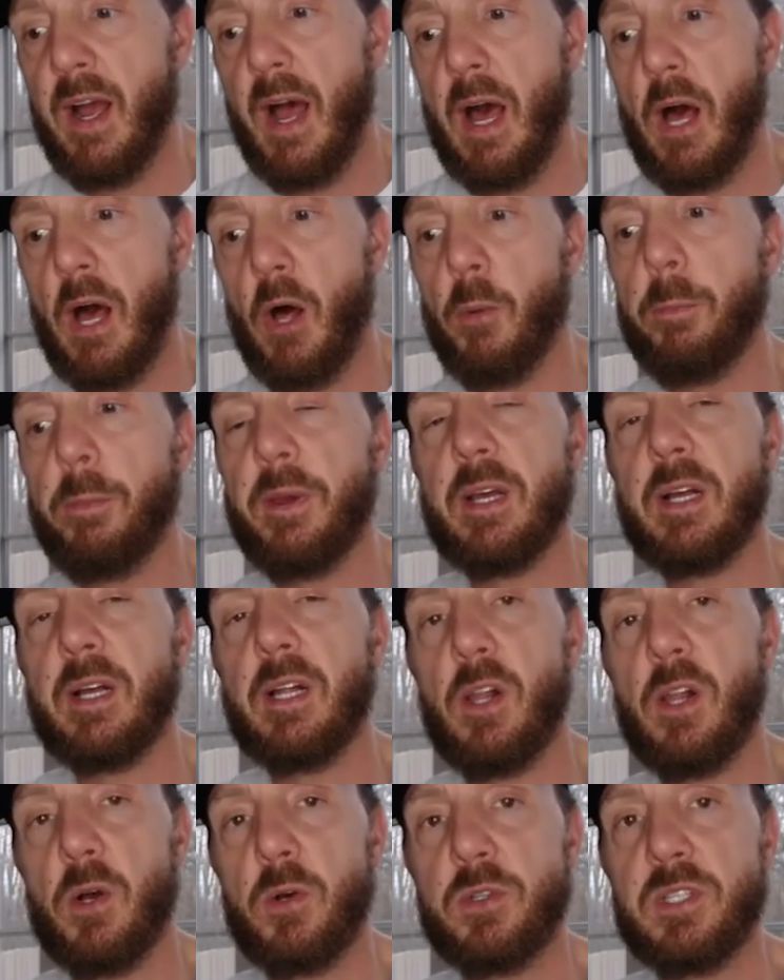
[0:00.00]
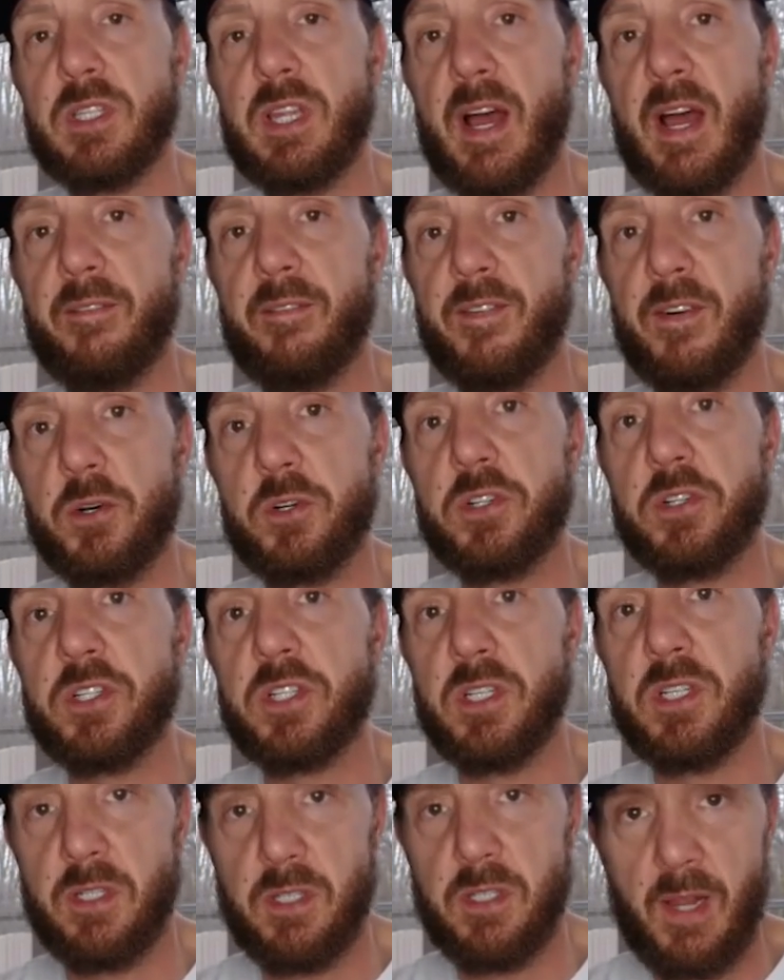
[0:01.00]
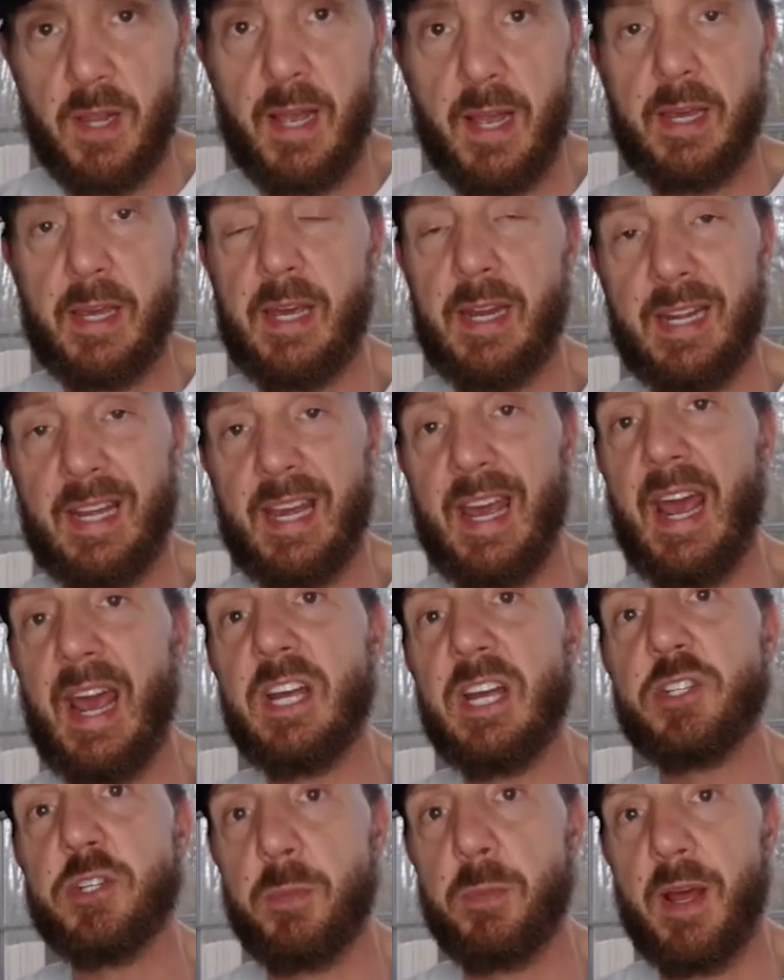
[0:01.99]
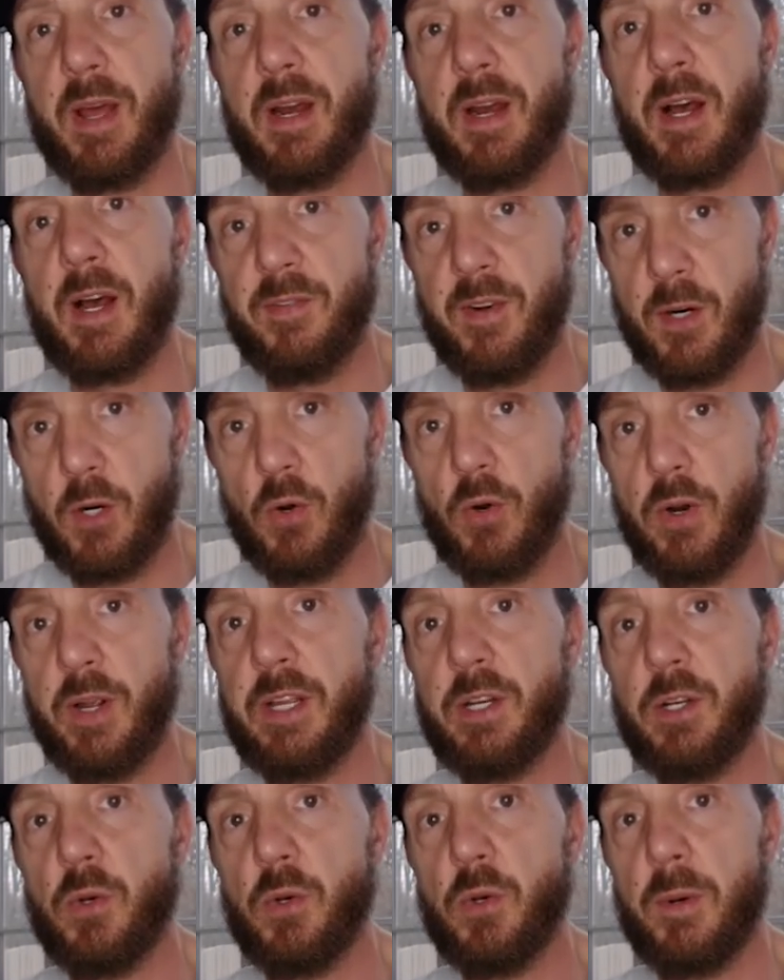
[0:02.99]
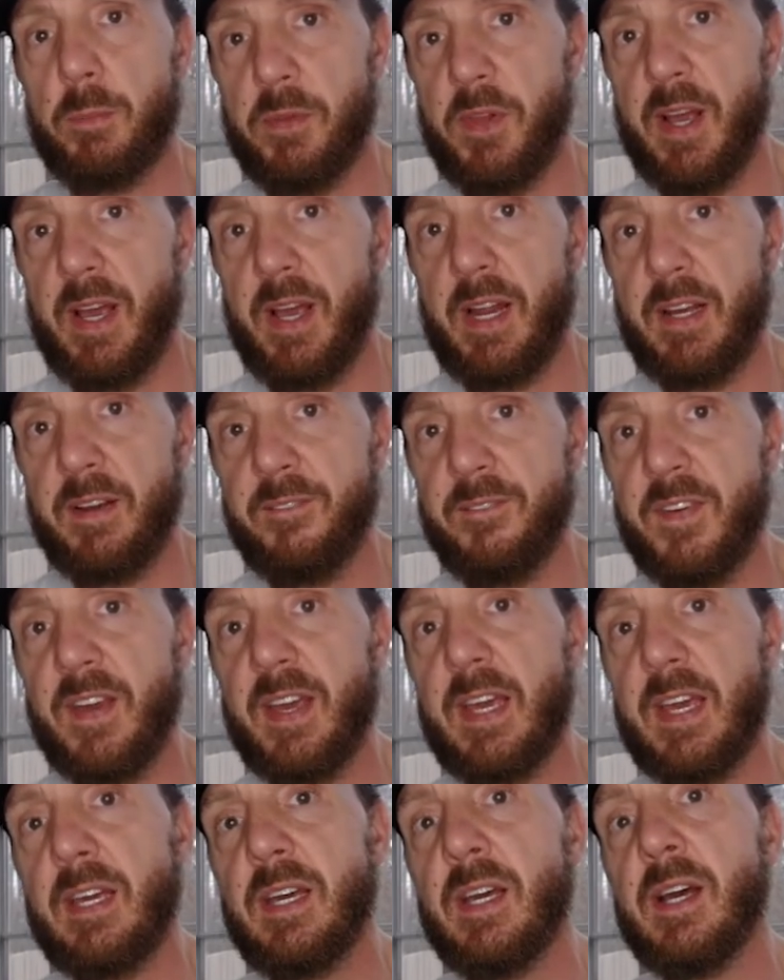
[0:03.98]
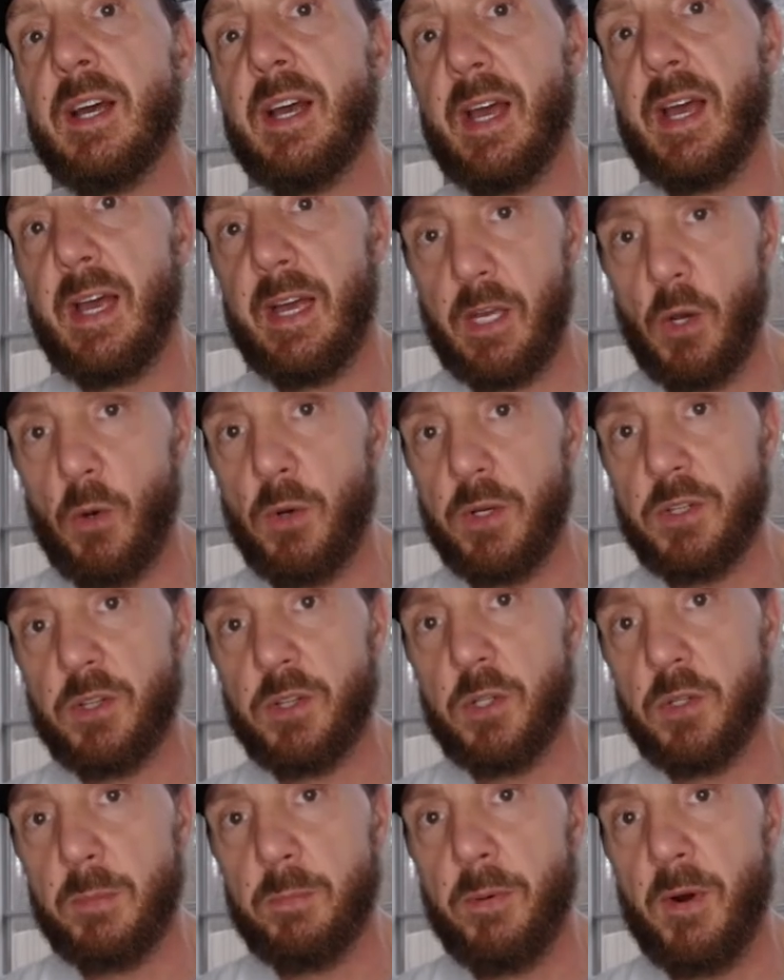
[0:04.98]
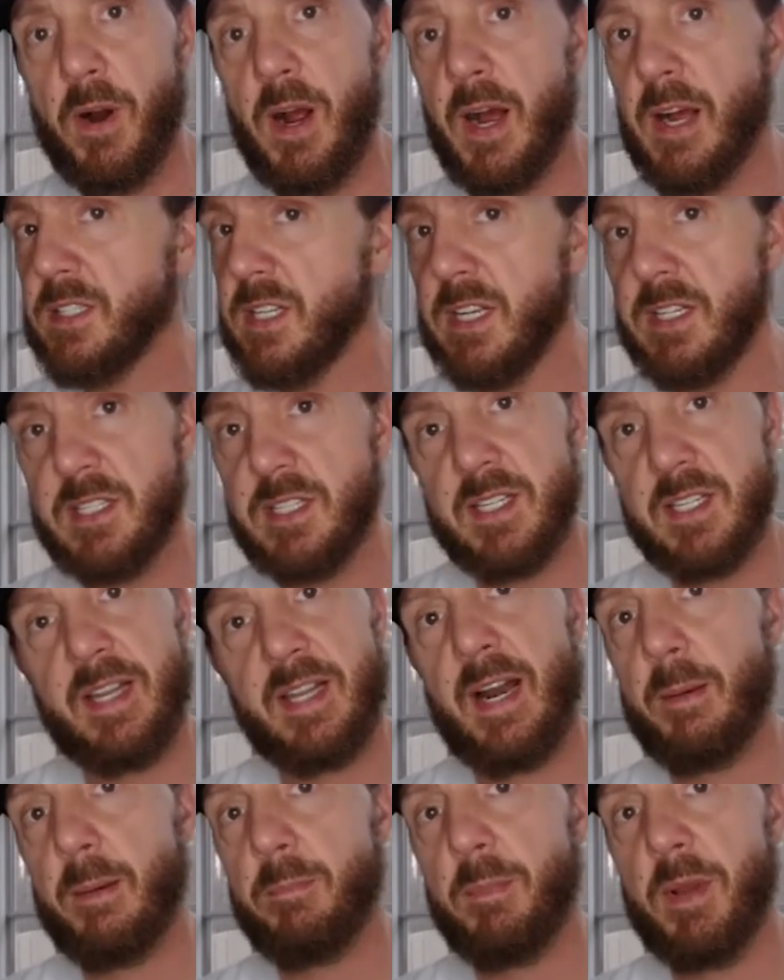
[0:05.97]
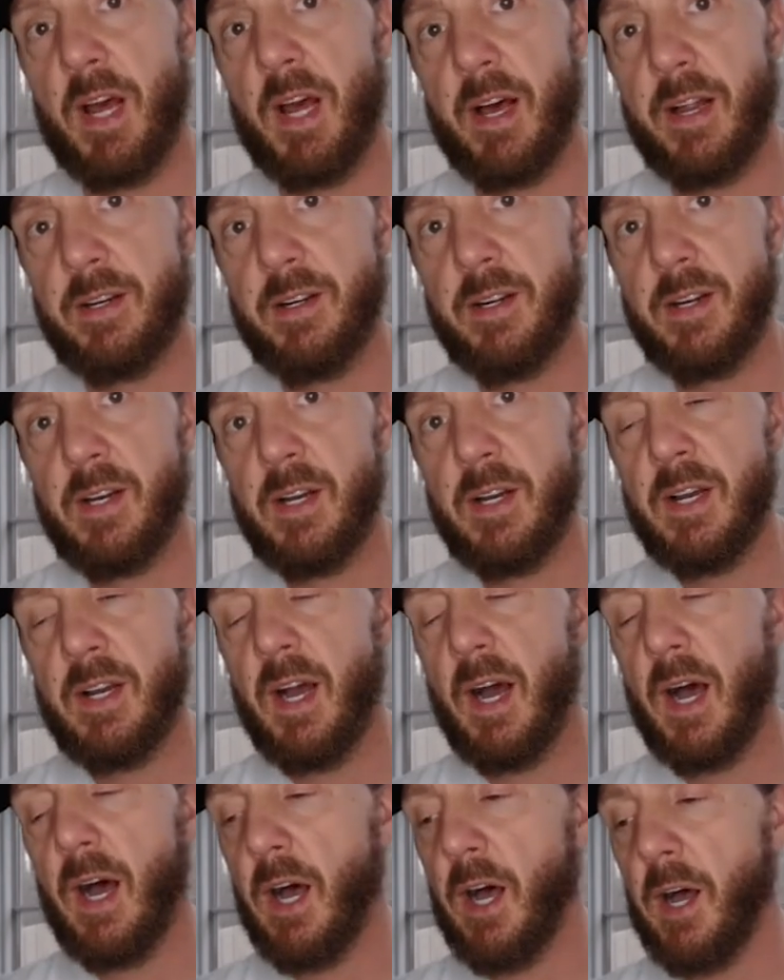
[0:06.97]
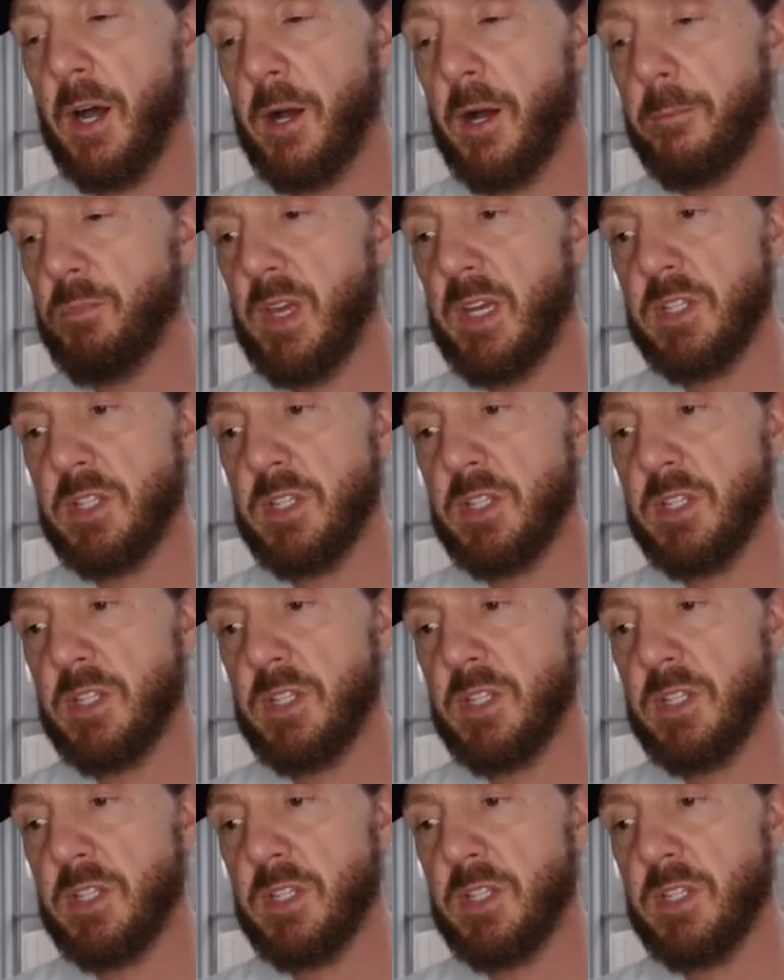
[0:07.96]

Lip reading: helping close that first like engagement of agreeing to a planning fee and going through the process, and then I'm done.